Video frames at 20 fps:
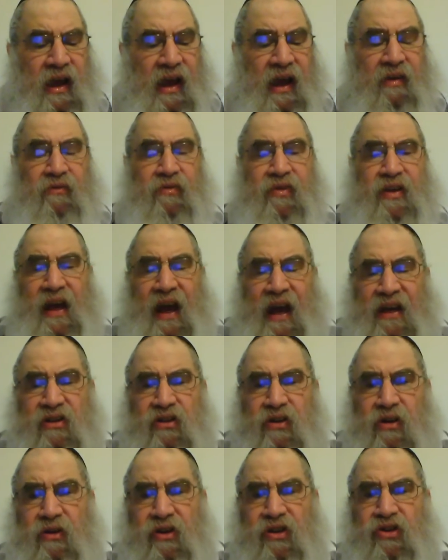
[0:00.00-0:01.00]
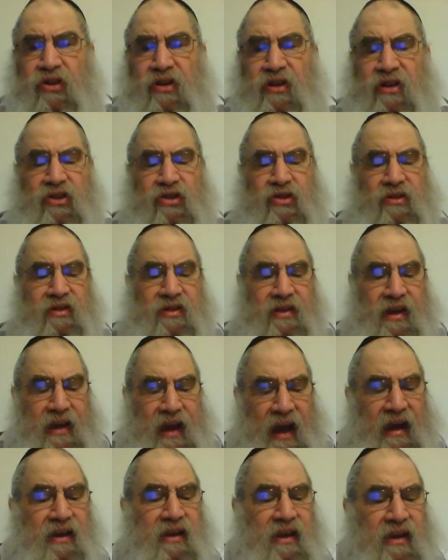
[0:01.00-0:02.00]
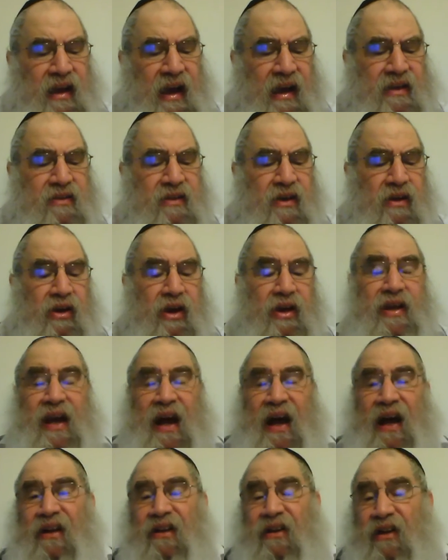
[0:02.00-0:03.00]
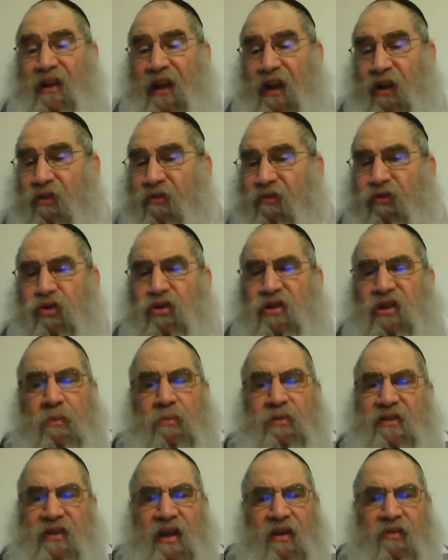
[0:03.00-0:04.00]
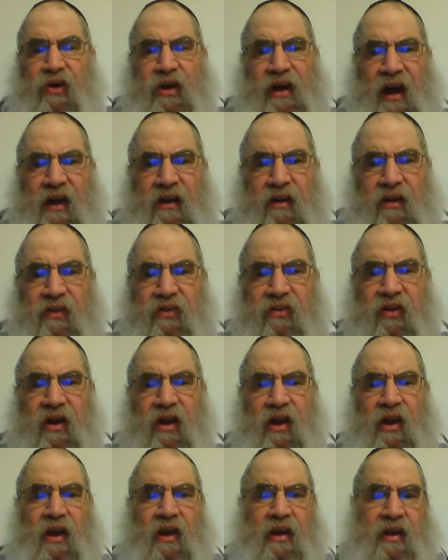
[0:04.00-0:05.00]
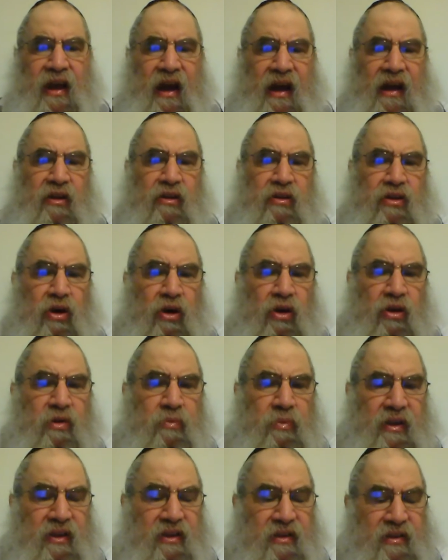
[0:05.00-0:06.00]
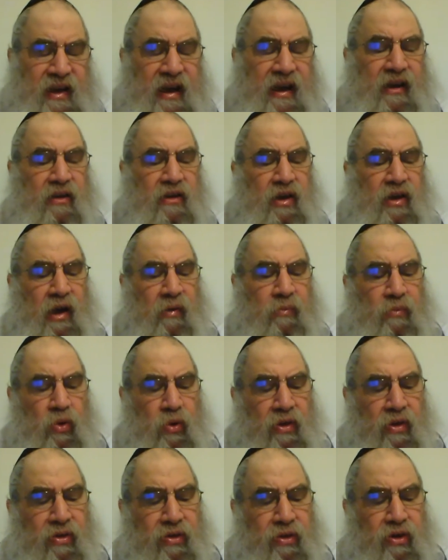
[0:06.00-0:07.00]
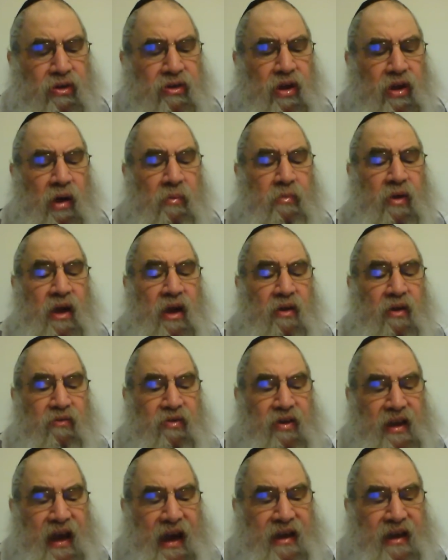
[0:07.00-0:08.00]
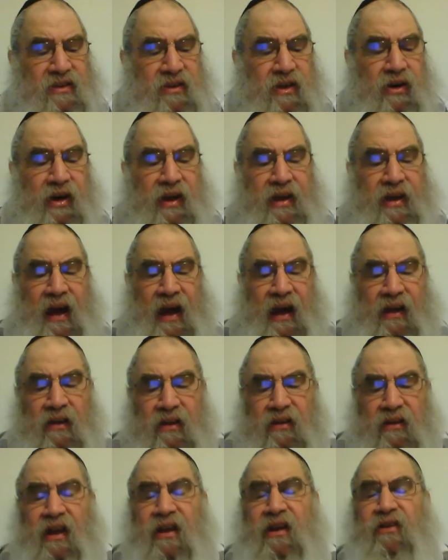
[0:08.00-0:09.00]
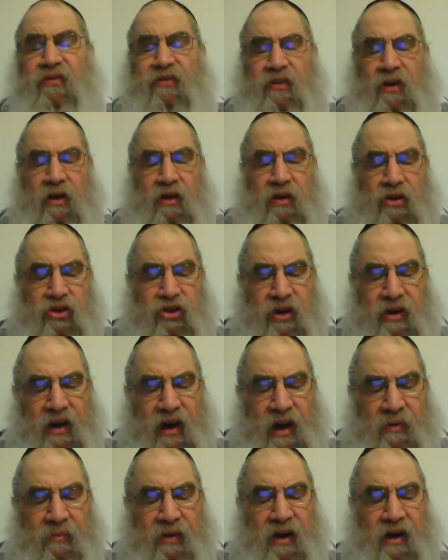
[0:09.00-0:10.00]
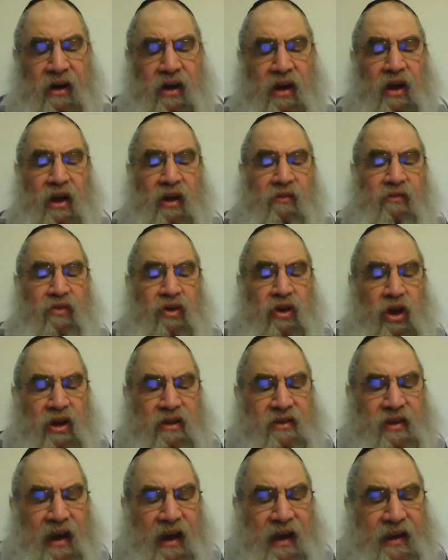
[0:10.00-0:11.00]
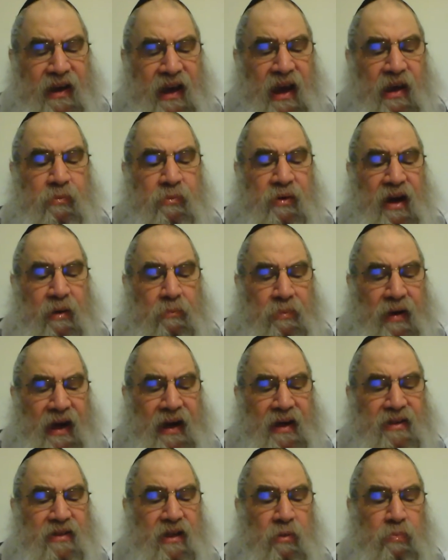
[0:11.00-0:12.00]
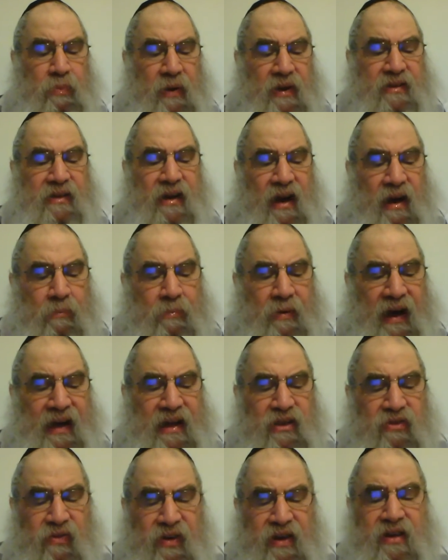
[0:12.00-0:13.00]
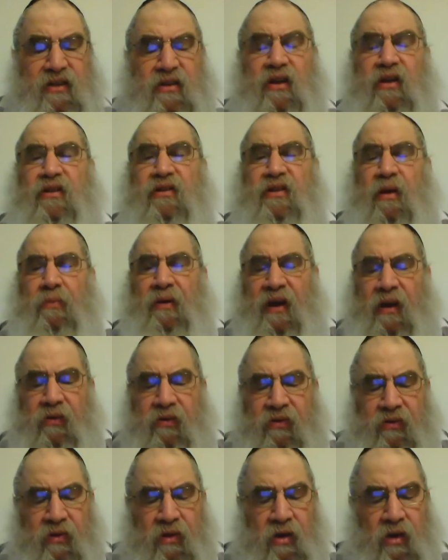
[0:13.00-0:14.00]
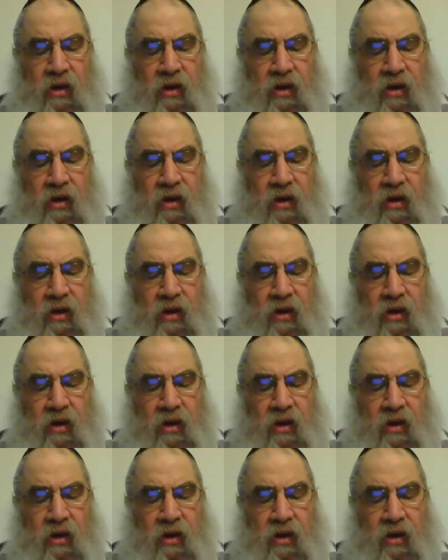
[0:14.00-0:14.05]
And v'yazgir ishiyisha say yazgir a yachlid. Now the first time he's never yachlid. Yachlid could only be the second time or the third time. V'yazgir a yachlid a yifter shenamar. V'yotza hakeim and habayis el pesach habayis v'hizgiris habayis.